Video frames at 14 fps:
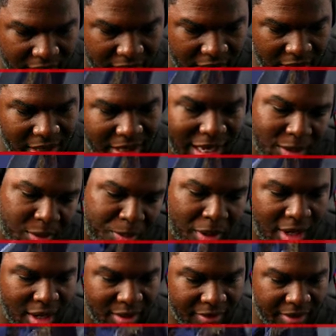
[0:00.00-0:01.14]
that's that's
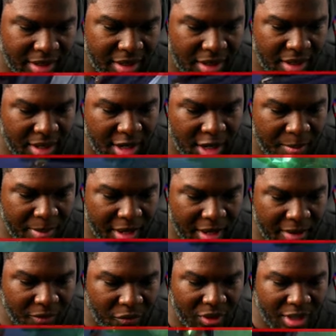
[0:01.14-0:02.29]
part of it.
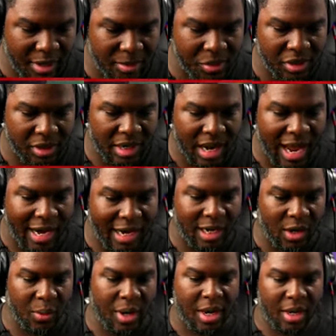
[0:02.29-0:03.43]
But Redemption and
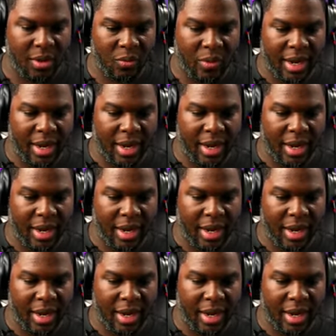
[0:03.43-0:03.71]
Agony, where he can